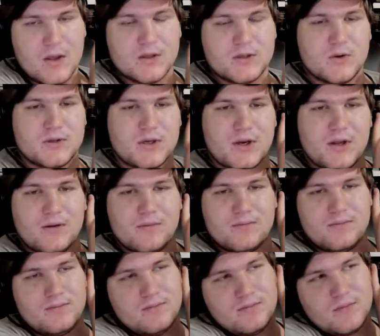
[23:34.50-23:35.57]
so it's going to
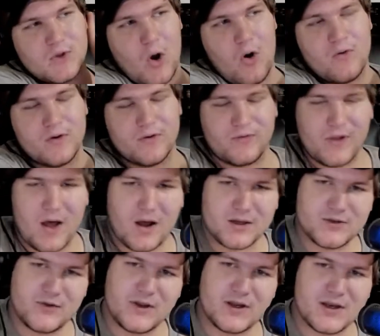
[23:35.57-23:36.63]
go over to
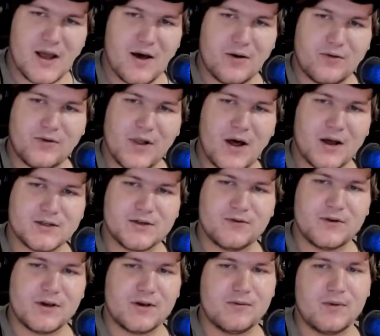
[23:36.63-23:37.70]
philosophy and tell
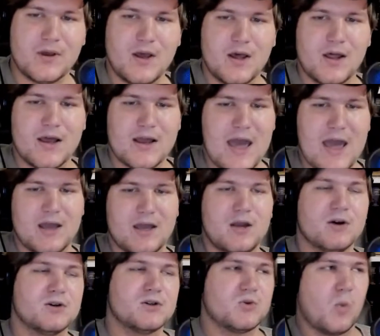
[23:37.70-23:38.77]
philosophy like hey
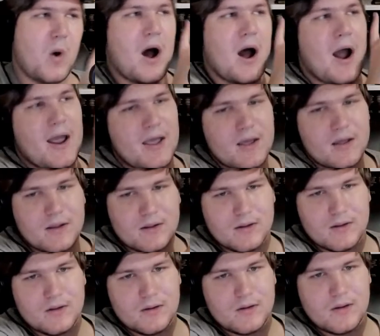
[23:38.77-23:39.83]
here's why
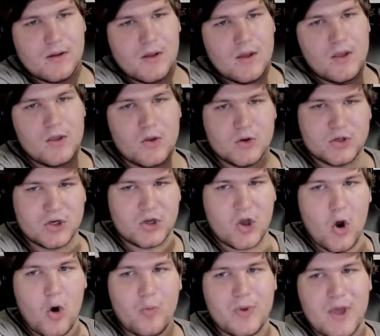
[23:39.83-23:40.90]
you should
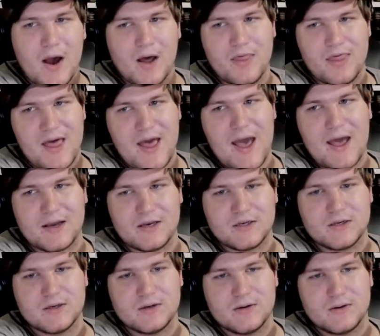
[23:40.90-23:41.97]
go beyond that
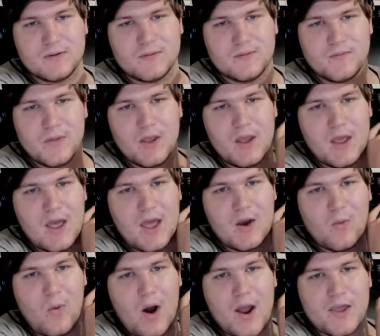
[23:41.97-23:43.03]

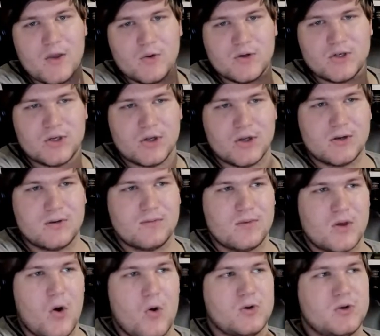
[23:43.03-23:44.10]
and why you should
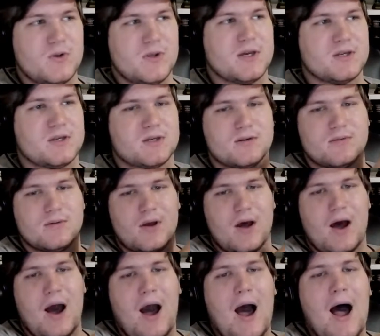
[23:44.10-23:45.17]
go to this
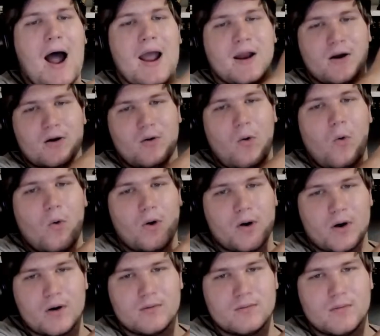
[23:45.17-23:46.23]
uh, higher
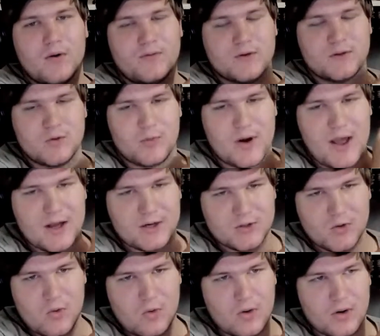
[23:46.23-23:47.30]
order of the
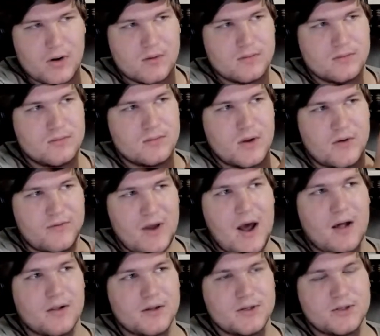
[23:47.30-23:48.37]
supernatural order of
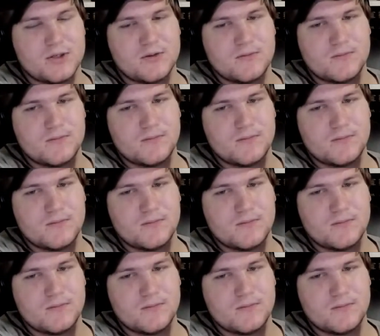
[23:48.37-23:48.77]
knowledge.